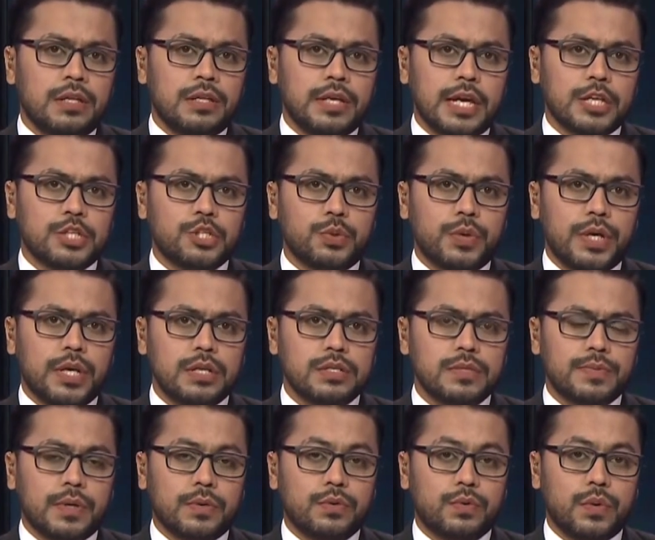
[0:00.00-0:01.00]
The asteroid
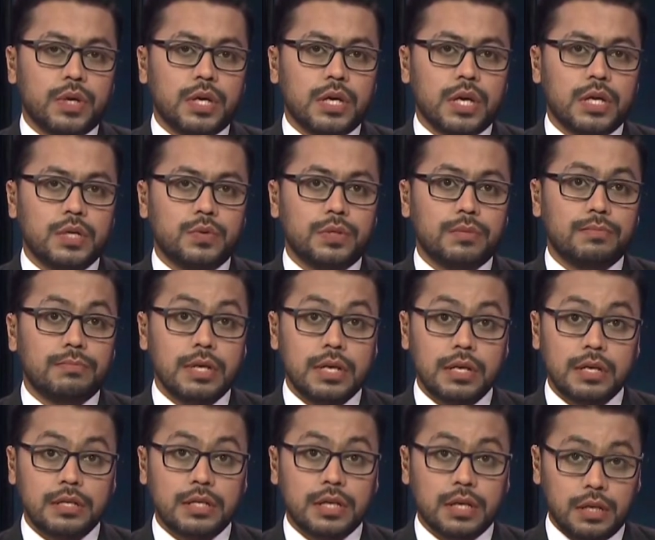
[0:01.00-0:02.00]
is about 300
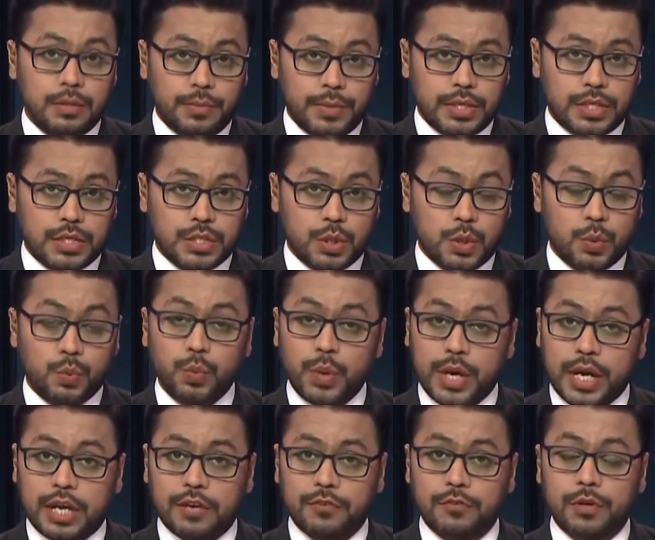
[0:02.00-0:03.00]
million kilometers
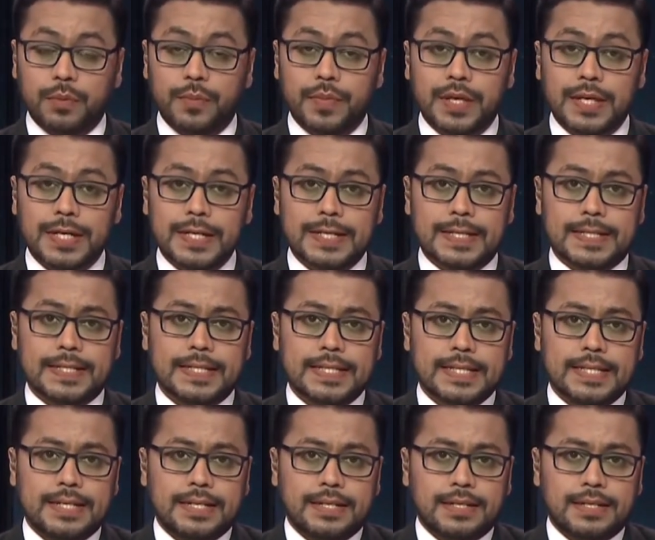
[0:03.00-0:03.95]
away from the Earth.